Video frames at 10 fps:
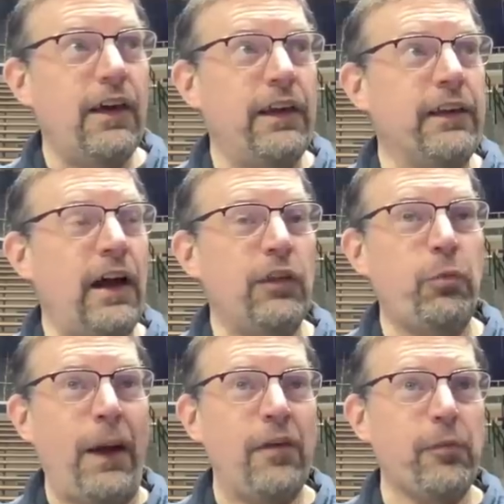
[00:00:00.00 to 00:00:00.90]
in
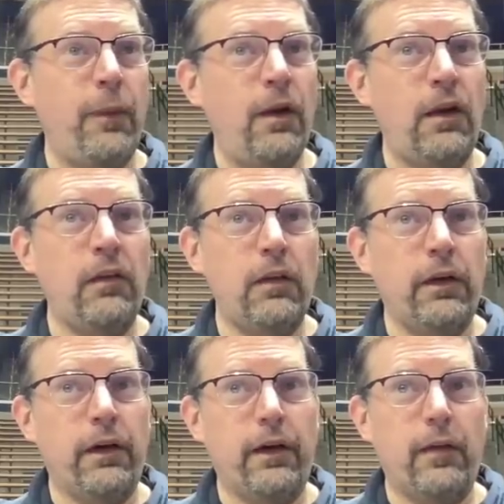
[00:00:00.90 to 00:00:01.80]
college basketball.
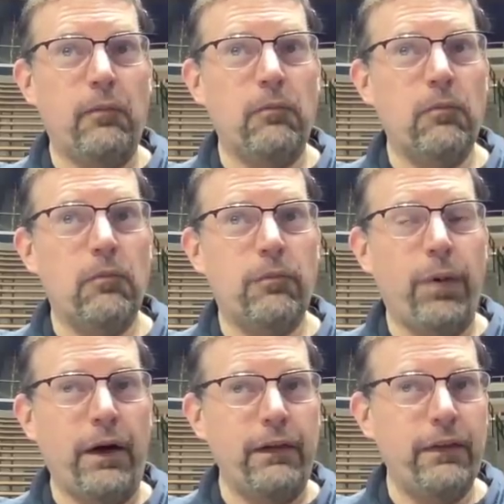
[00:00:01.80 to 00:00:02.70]
Um,
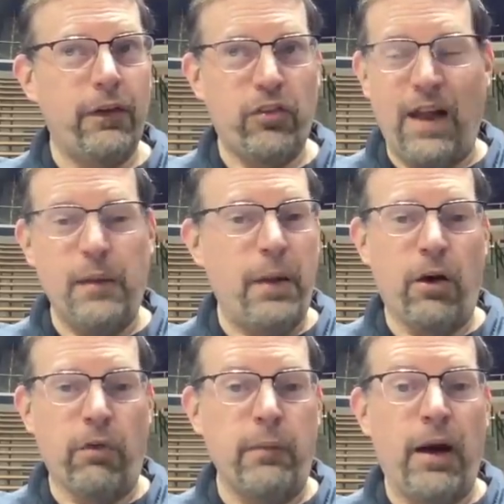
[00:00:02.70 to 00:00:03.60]
but there's not a
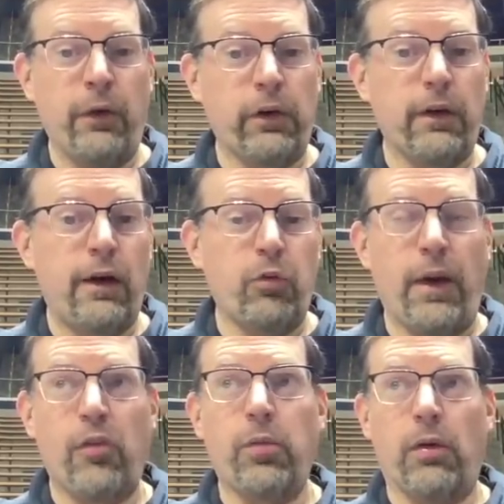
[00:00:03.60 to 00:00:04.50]
better rebounder in college
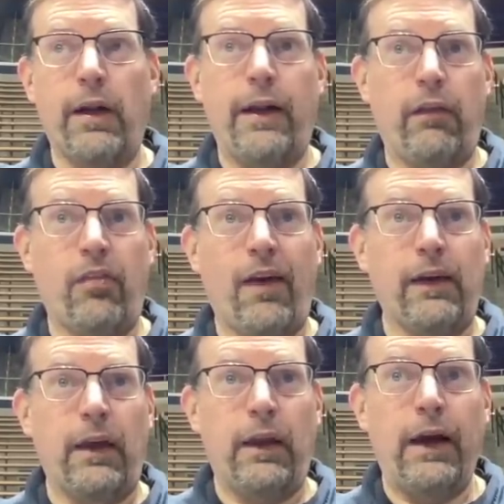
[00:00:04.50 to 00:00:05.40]
basketball right now than
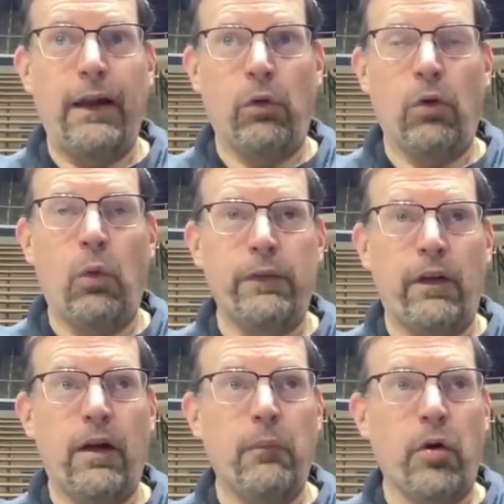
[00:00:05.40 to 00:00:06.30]
Zach Edey. I don't know what the
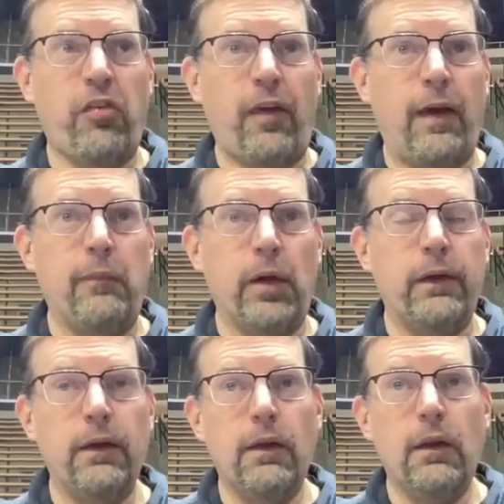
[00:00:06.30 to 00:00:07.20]
numbers say,
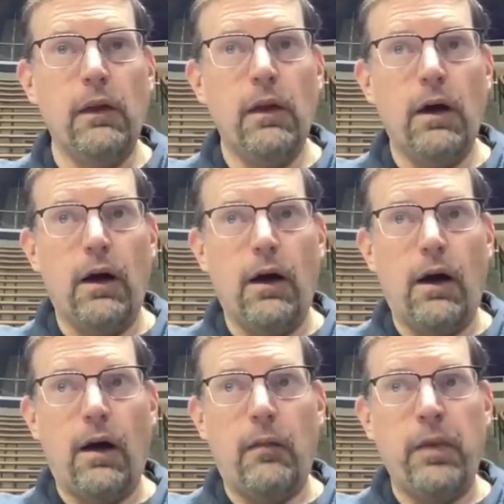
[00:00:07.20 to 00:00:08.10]
but
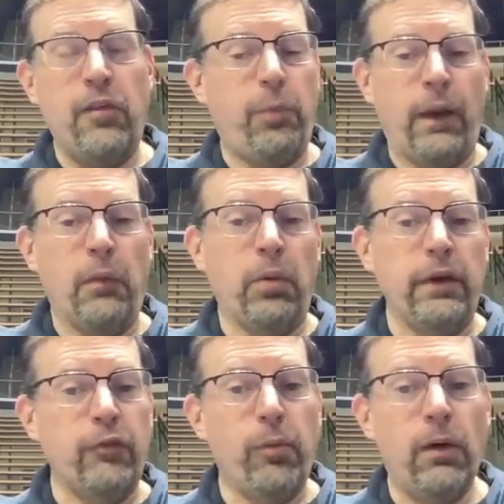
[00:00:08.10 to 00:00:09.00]
um, he's been
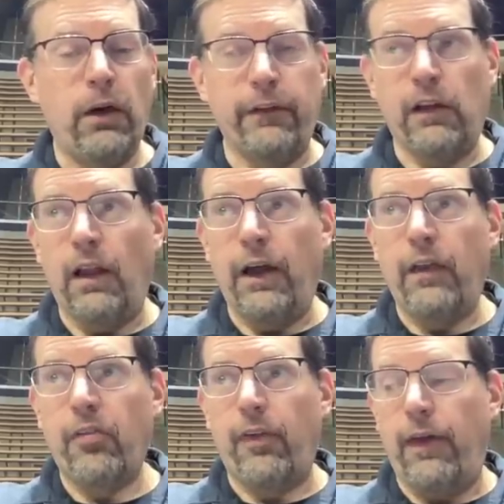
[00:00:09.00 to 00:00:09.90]
unbelievable on the
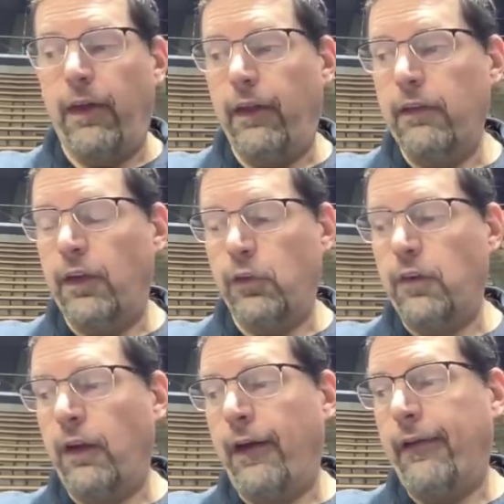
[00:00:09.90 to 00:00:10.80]
glass. And, you know,
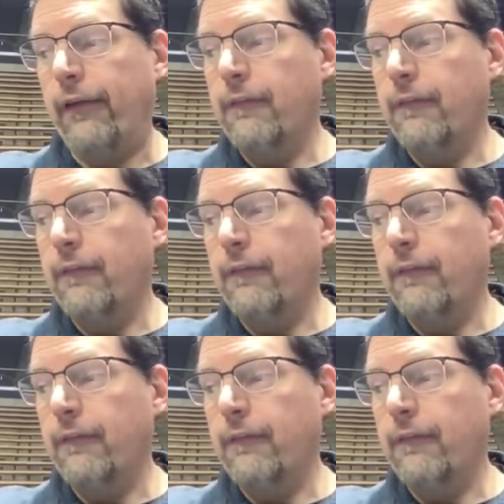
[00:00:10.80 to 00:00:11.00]
tonight